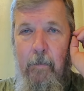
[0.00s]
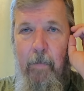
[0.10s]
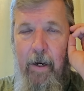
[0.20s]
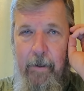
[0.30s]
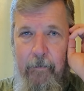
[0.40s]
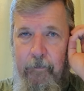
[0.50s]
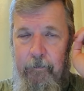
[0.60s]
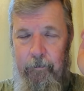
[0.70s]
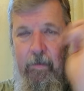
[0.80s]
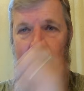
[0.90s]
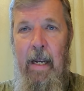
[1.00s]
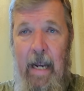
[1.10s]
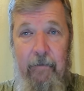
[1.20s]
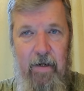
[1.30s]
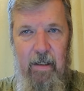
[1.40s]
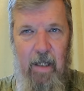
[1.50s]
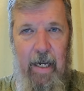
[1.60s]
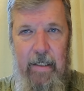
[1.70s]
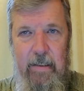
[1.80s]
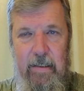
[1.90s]
But having
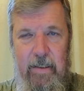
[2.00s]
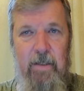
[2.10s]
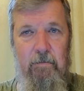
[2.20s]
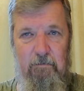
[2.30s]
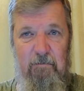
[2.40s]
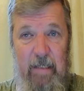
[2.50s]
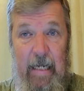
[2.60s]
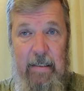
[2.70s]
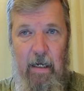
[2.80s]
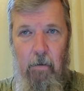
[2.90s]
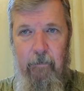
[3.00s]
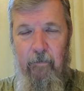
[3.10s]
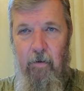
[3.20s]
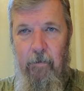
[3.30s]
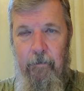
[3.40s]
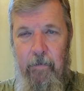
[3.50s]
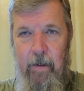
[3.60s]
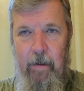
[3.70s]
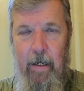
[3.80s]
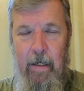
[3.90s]
lights, that's helpful,
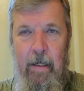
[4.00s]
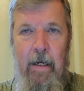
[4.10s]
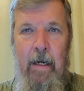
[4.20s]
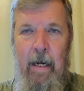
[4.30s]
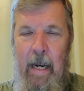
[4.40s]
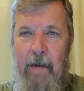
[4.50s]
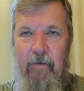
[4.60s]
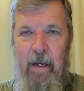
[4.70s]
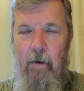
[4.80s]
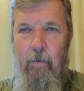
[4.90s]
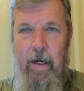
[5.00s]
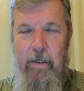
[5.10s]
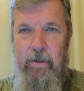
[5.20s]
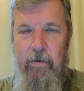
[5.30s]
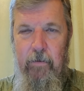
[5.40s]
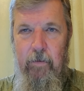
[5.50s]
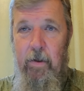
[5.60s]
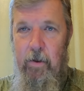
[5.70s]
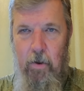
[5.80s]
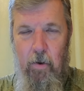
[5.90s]
okay? Having a way to
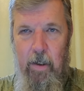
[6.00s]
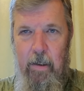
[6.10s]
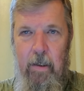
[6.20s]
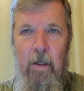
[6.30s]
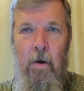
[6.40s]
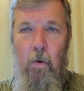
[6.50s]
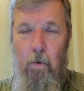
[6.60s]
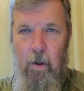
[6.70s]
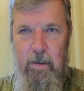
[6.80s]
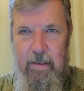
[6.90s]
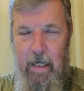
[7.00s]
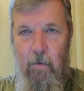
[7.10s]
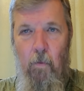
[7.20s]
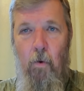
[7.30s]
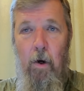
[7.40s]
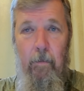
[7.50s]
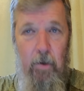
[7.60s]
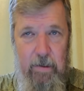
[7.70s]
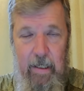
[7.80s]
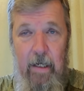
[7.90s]
cook or stay warm
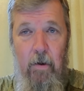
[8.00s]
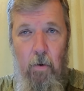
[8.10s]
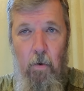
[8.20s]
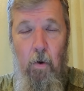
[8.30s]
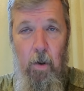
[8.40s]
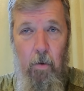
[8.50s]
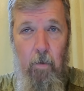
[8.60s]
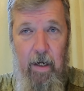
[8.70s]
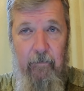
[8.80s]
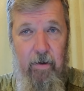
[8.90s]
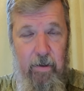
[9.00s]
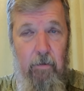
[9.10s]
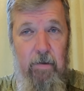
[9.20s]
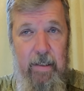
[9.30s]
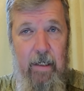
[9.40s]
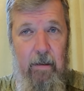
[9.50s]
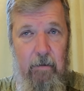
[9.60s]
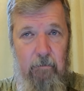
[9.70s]
or stay cool or whatever, those get